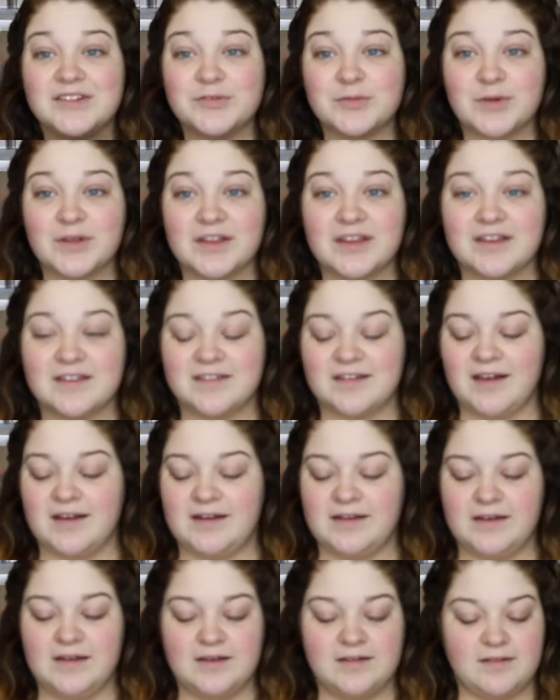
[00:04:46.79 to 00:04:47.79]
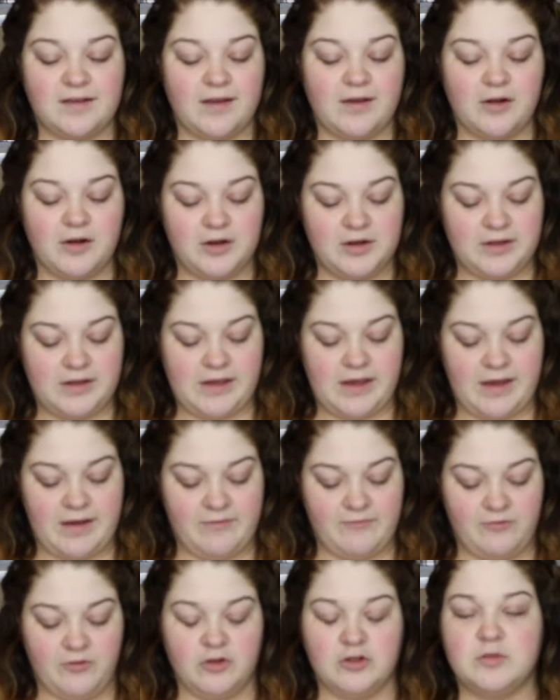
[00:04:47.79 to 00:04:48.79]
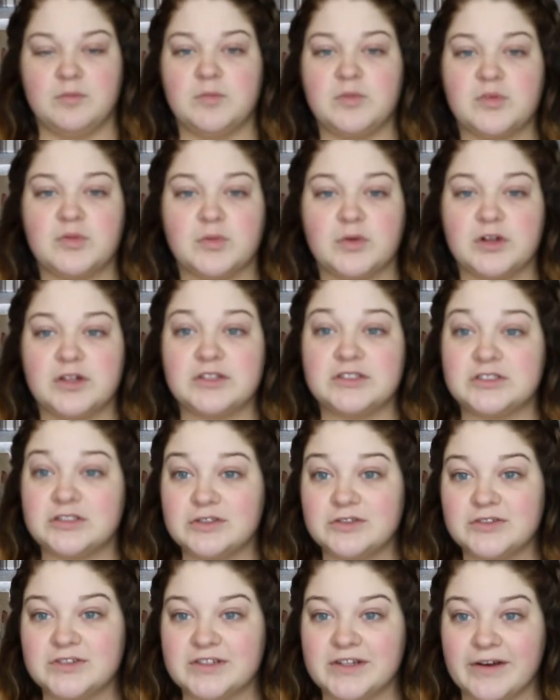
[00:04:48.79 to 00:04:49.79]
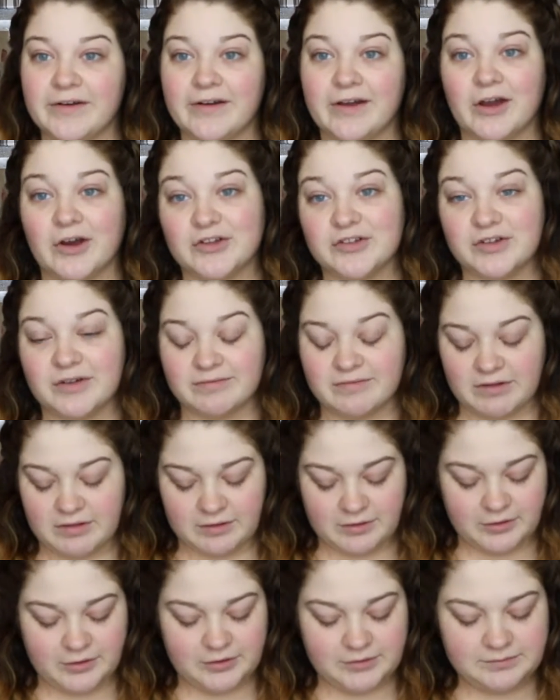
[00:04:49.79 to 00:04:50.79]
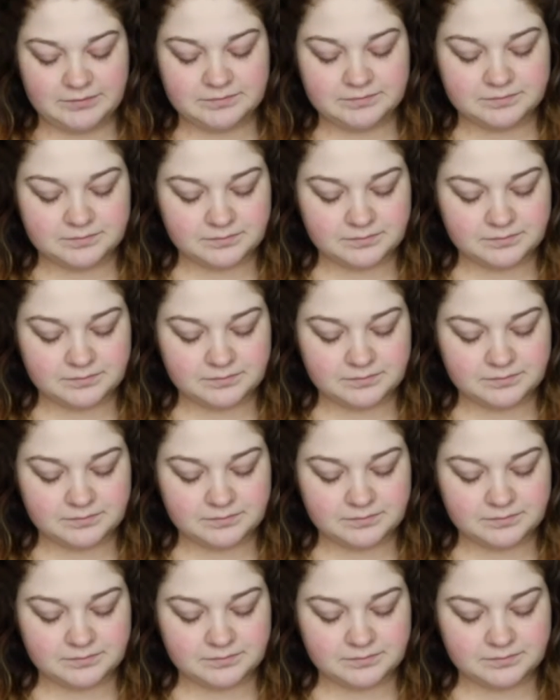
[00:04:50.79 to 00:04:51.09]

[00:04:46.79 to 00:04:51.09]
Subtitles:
is really exciting because I already have volumes 1 and 2, so now I also have the third.